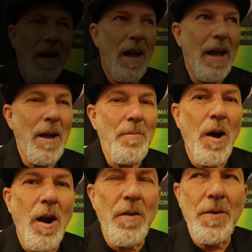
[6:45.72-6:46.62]
Hi, I'm
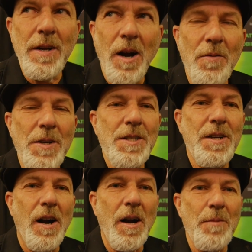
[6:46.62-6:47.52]
Harvey, Harvey
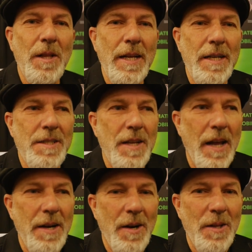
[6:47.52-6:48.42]
Starr. I'm the lead
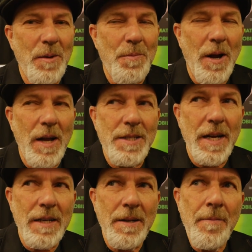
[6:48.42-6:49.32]
designer on the
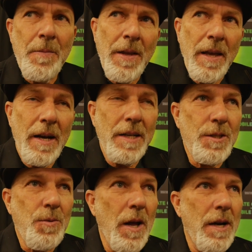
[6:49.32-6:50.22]
project. I
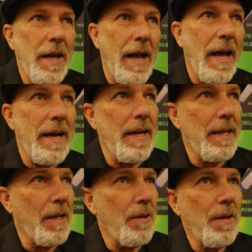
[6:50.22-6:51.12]
just wanted to add
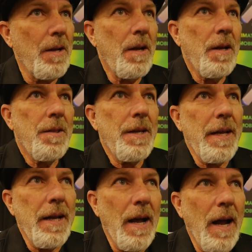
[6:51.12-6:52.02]
in that
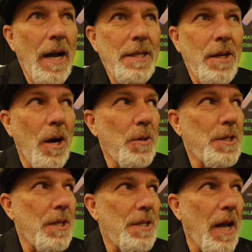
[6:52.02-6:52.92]
the uh, ITAR
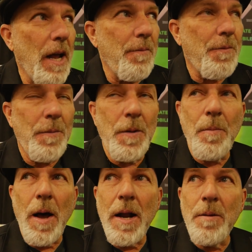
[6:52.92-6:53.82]
was designed from the
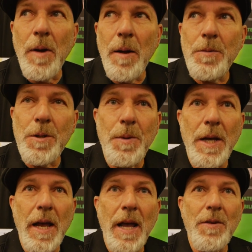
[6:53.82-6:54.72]
bottom up to
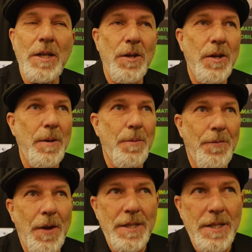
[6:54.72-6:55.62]
be a heavy-duty
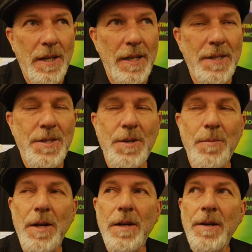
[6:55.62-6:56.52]
professional
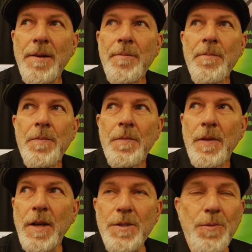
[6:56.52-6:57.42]
instrument.
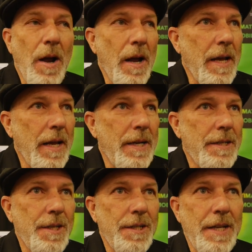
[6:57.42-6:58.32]
It's rugged,
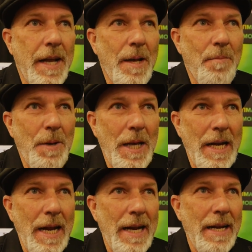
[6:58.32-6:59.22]
it should take a
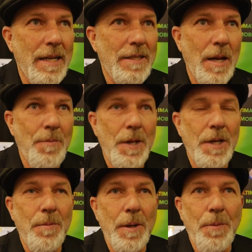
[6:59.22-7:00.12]
beating, and
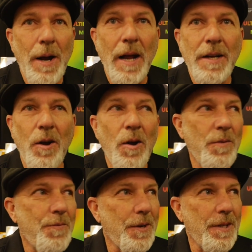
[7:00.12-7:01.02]
something you'd be proud to
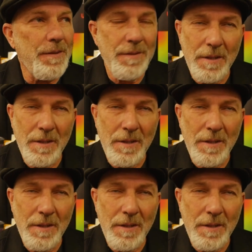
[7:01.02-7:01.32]
own for